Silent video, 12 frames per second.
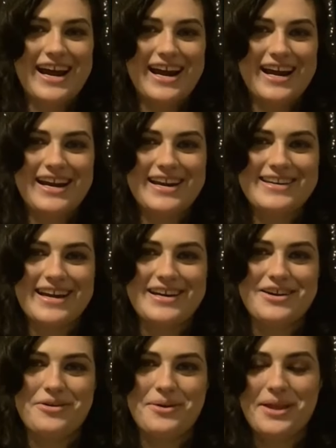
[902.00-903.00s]
and I
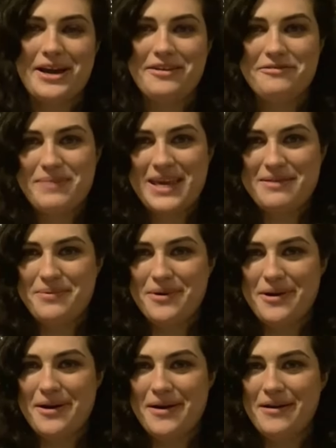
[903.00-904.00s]
know a lot of
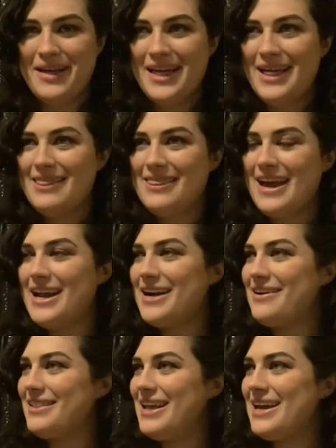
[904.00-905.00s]
people that
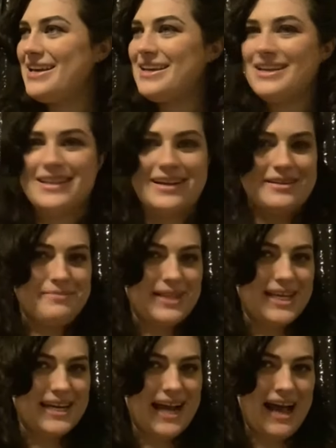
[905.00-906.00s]
are like the
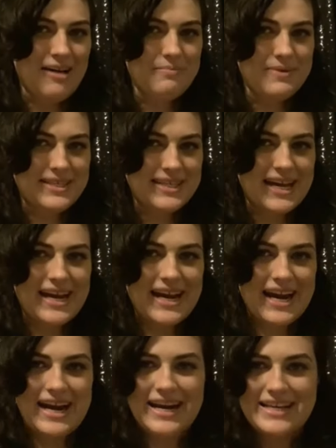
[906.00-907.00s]
complete
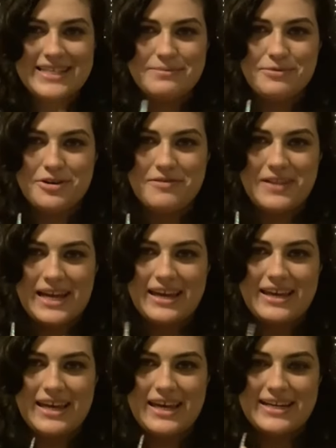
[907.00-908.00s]
opposite, and it's more of
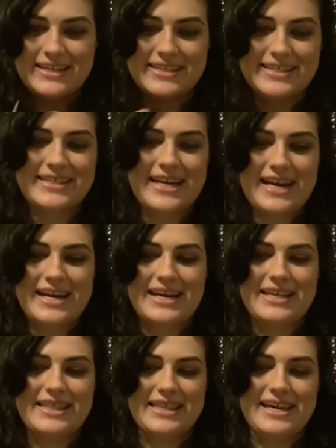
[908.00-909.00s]
like an
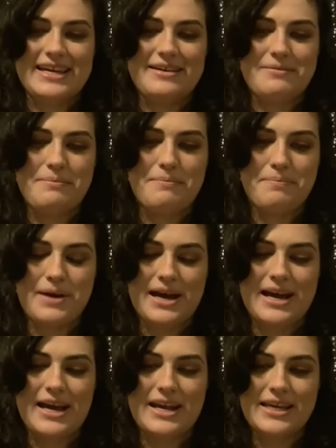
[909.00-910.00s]
aesthetic thing.
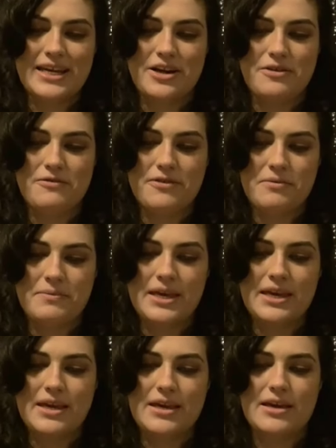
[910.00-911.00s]
But you know, for
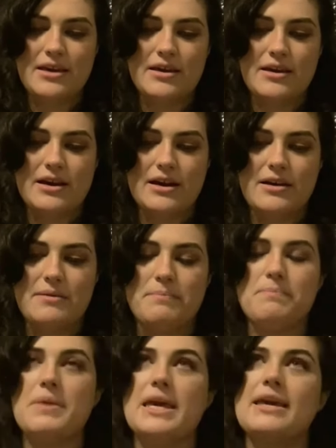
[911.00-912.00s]
me,
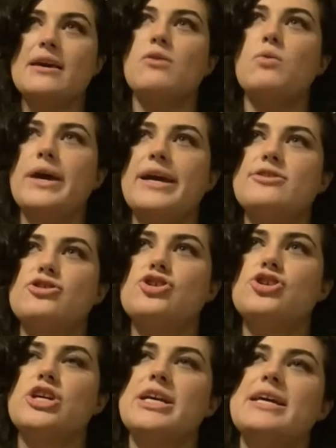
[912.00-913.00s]
um, being a
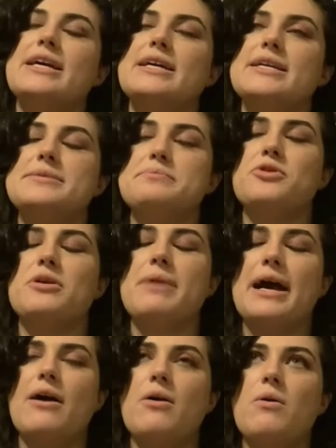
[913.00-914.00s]
witch is more
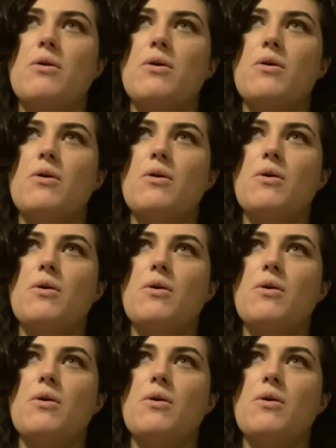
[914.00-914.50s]
about